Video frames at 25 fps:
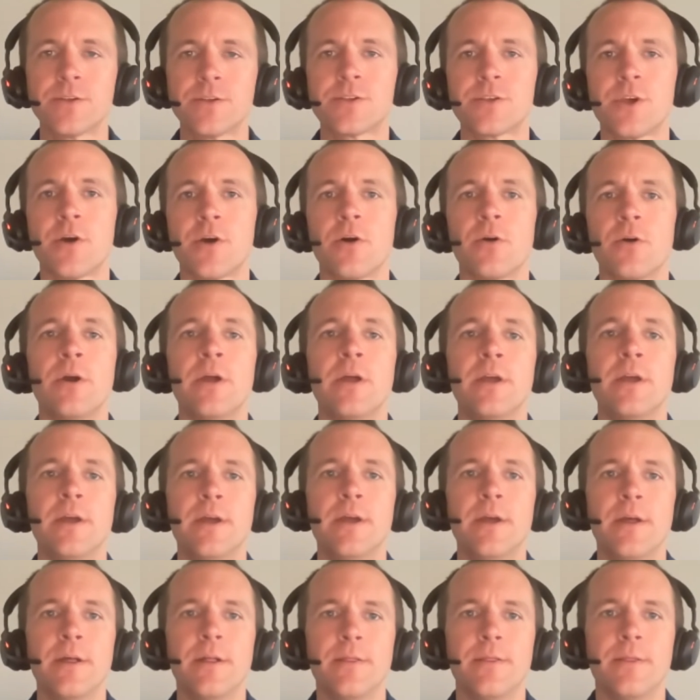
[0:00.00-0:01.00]
So
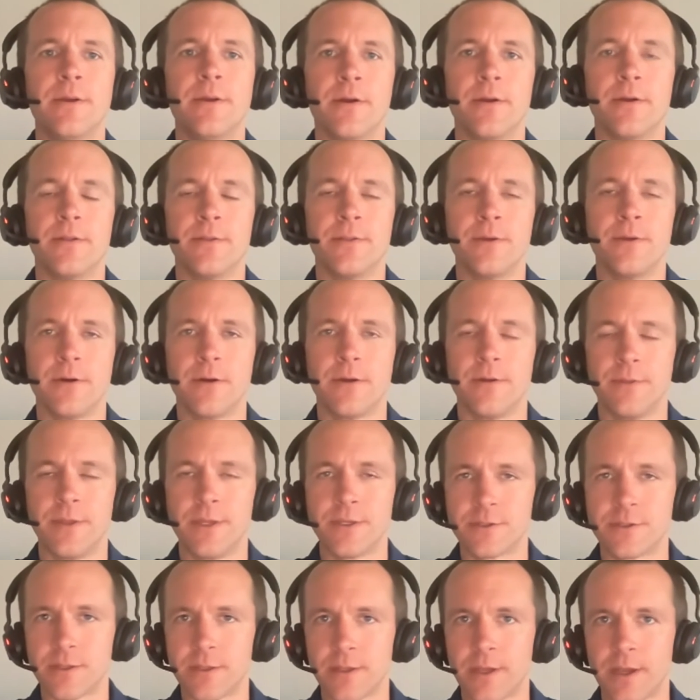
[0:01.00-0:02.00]
there, there are,
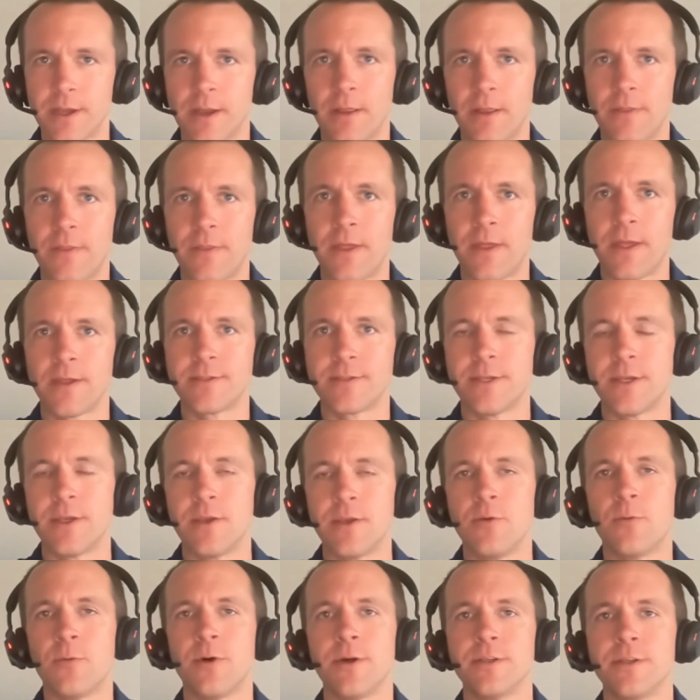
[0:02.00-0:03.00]
these are the kind of things
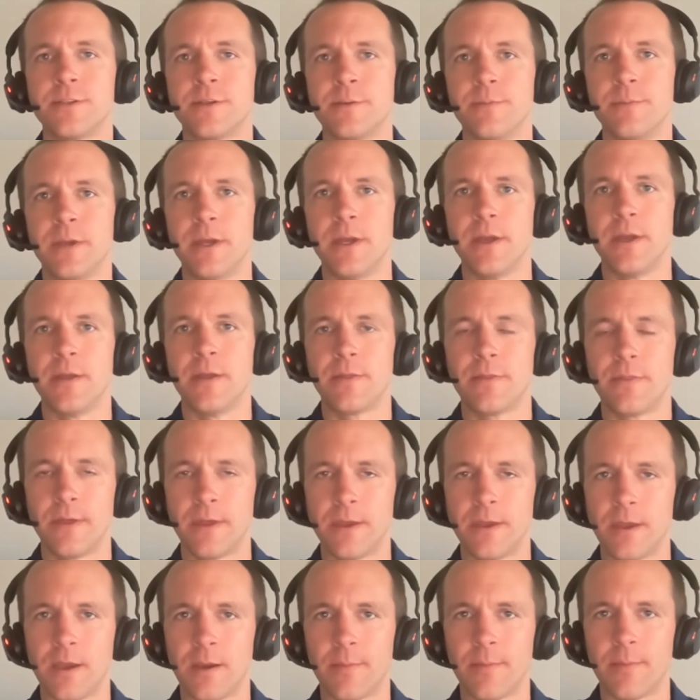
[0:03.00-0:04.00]
that you want to be
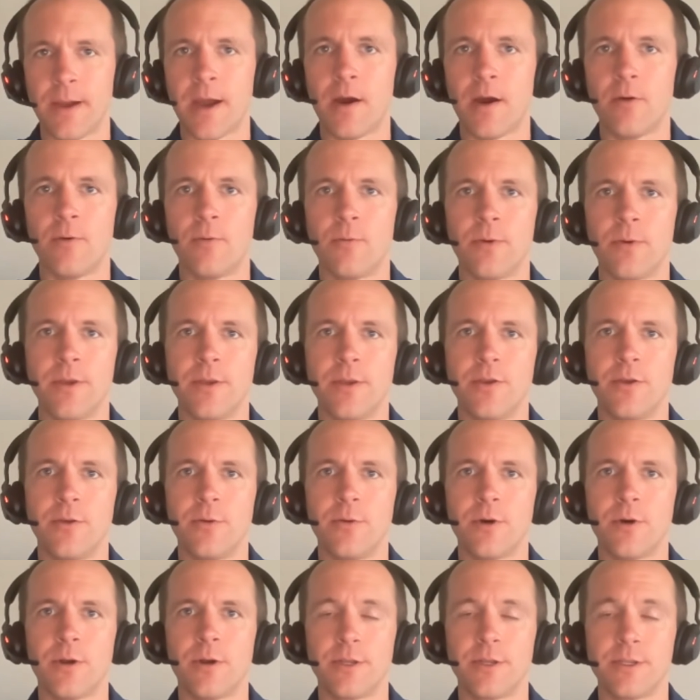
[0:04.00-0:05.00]
thinking about when
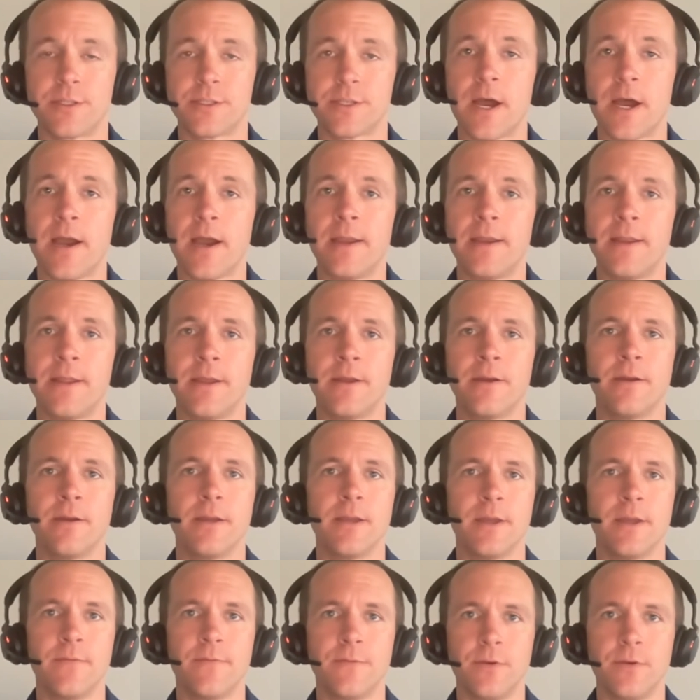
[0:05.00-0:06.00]
you are deciding
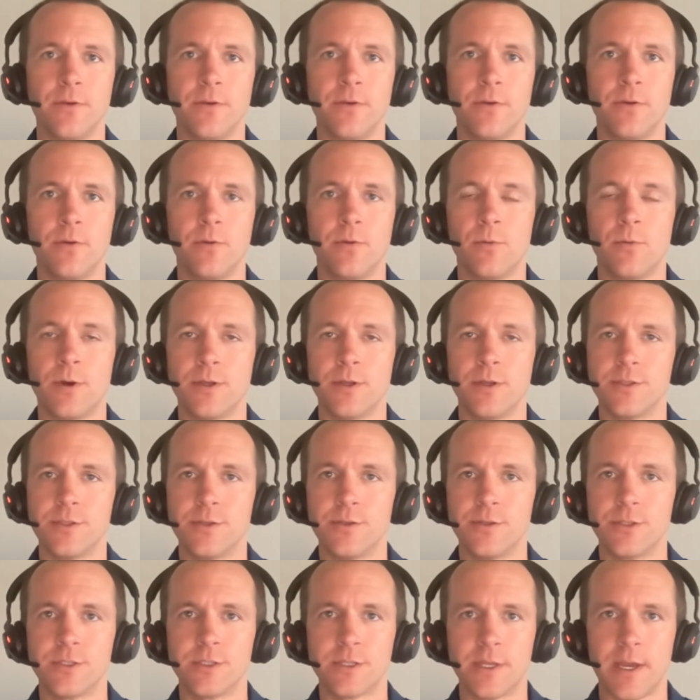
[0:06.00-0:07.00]
if you want
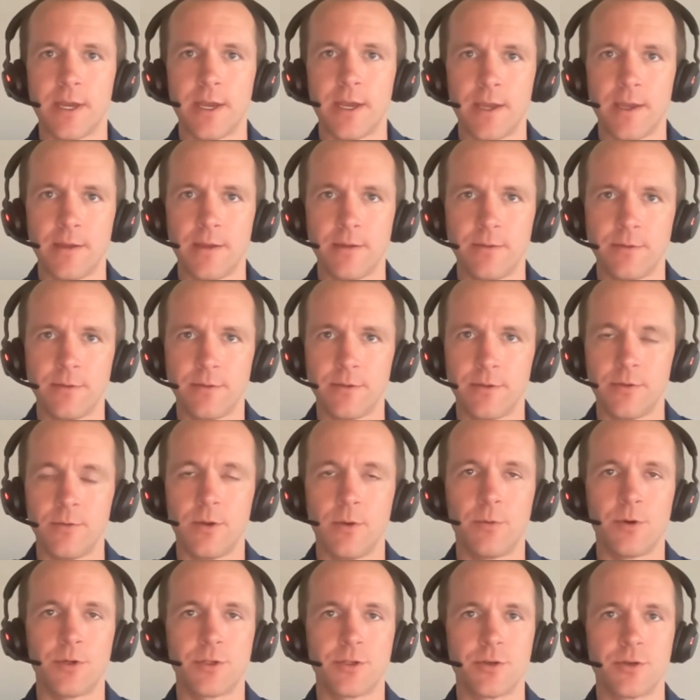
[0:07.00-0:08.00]
to stay
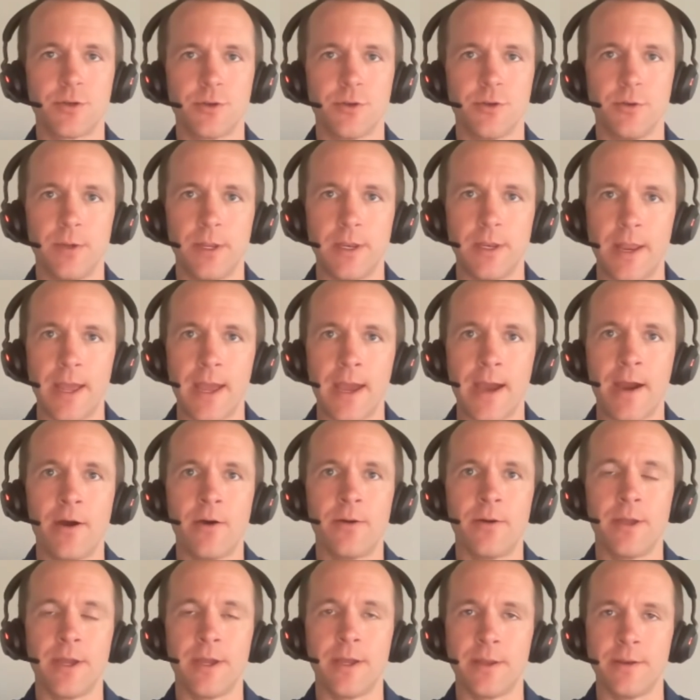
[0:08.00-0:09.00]
doing what you're doing
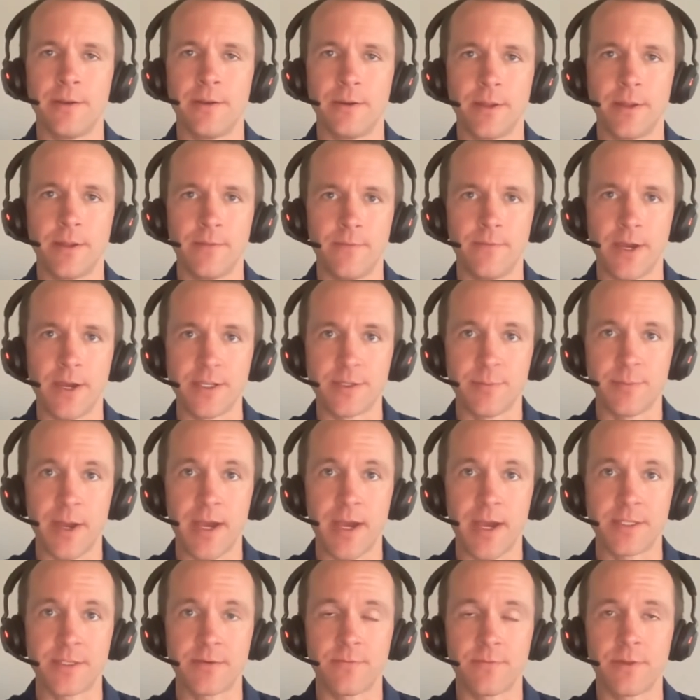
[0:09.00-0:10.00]
now and invest
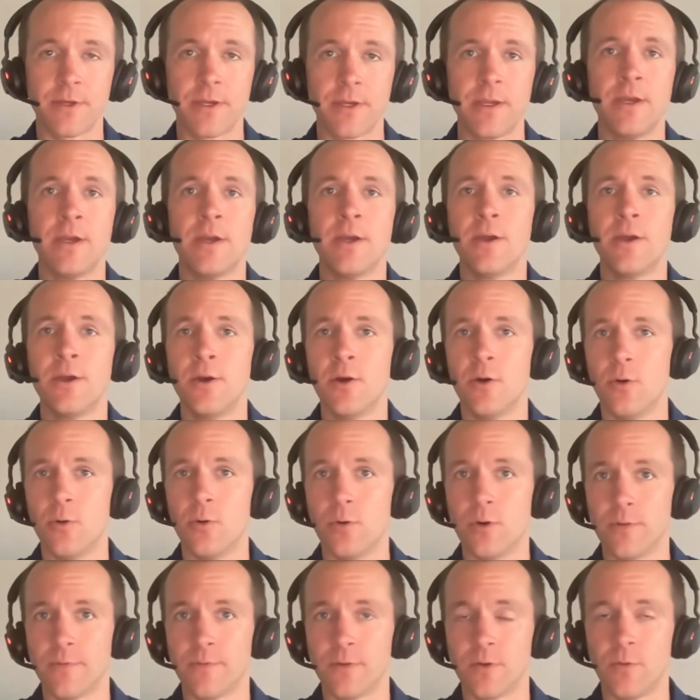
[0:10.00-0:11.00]
passively,
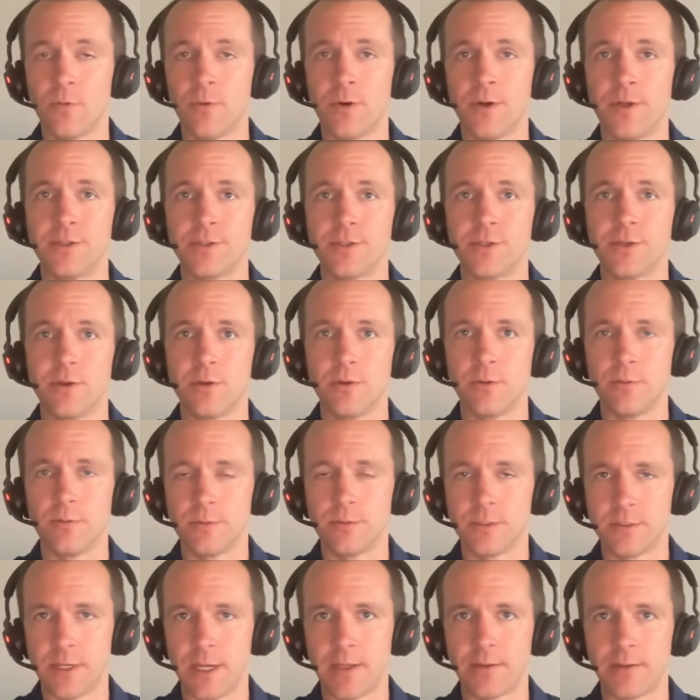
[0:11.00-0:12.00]
or if you want to
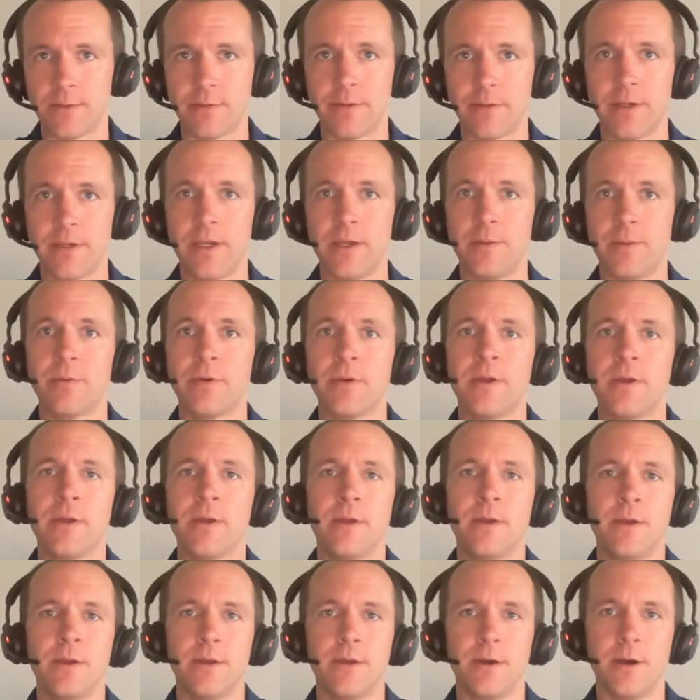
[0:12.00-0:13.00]
take the leap,
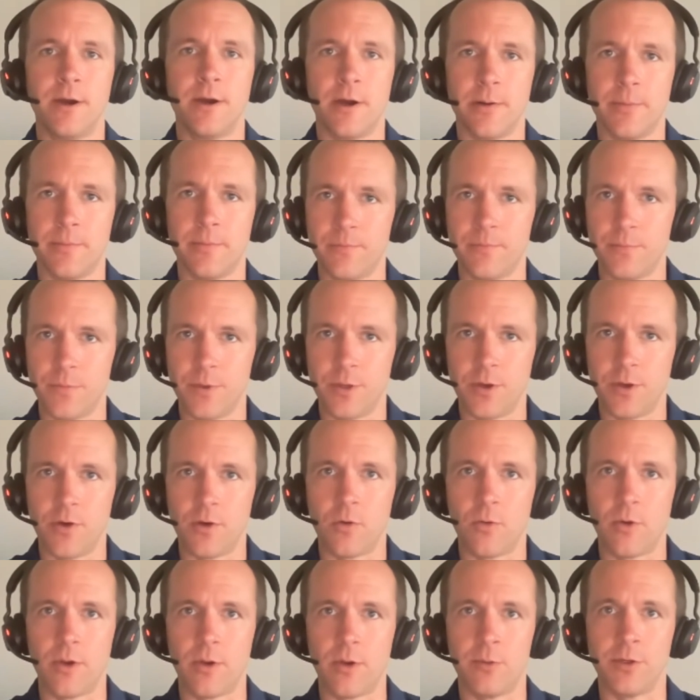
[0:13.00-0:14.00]
um, you
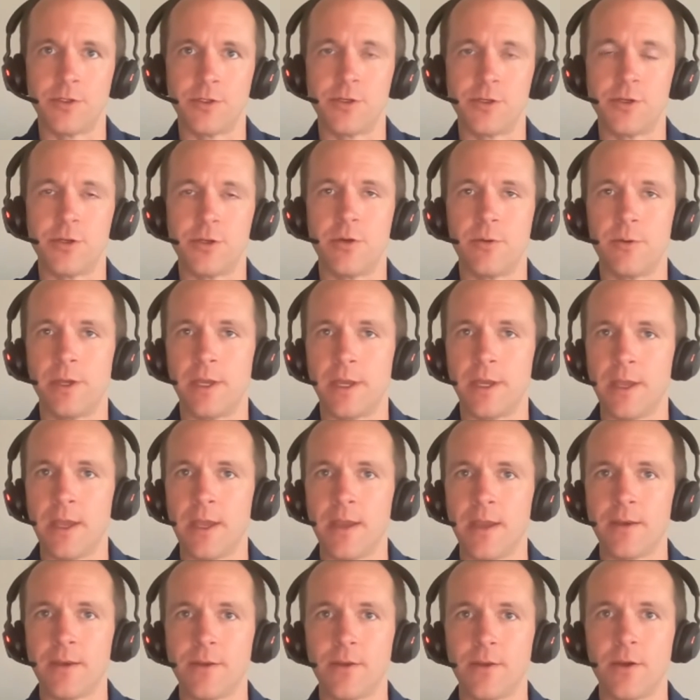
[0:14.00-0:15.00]
know, quit what you're doing
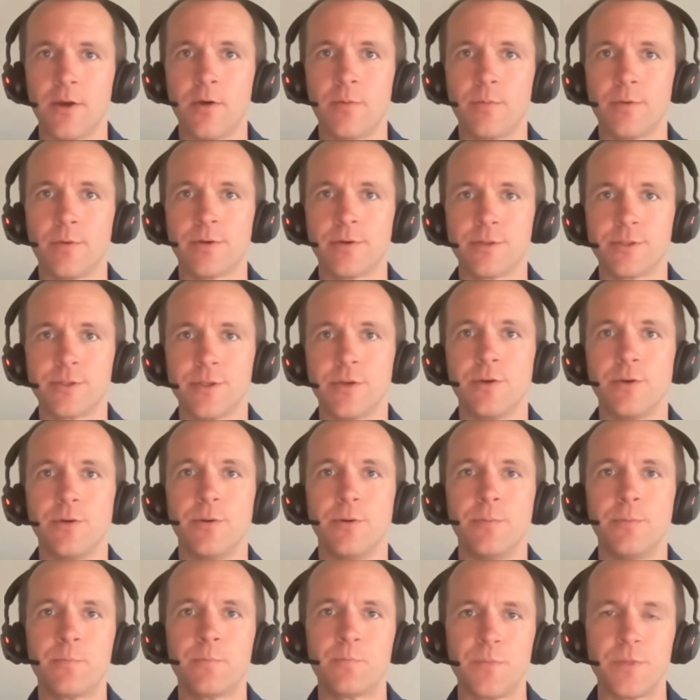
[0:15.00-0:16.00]
and go
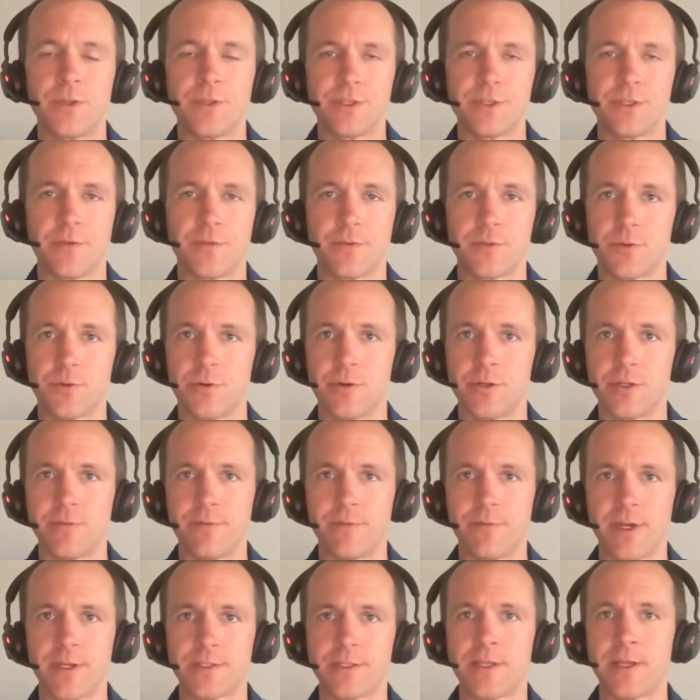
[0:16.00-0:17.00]
pursue self-storage
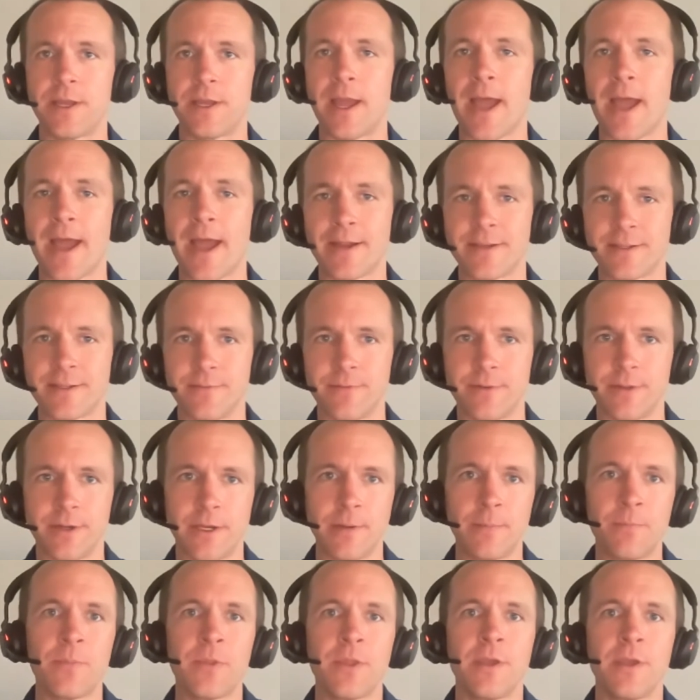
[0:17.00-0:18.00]
investing
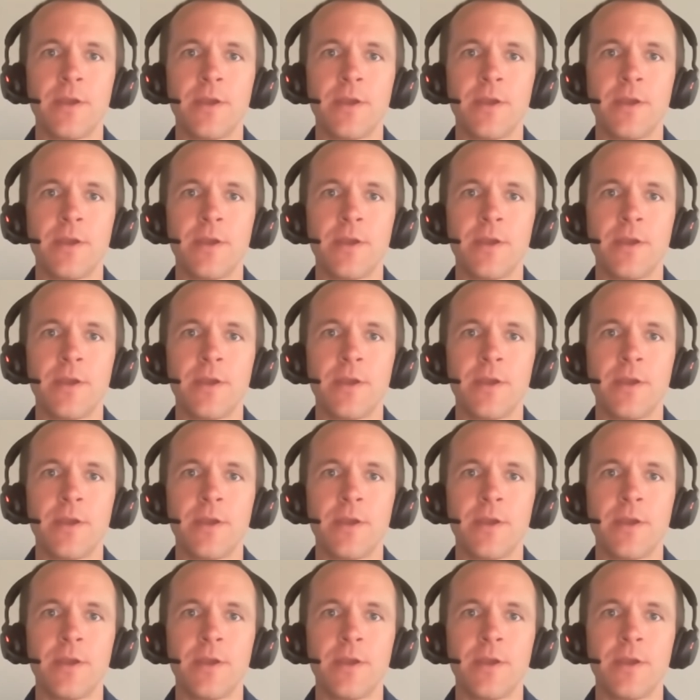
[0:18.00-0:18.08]
actively.